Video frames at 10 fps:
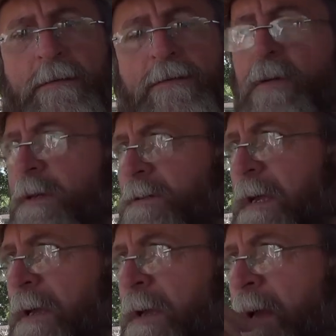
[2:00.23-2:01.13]
So let's
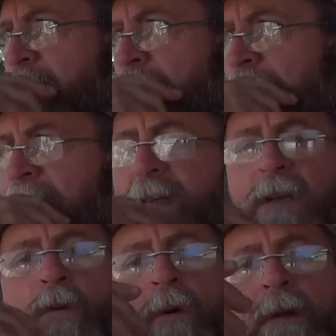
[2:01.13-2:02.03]
say let's say you want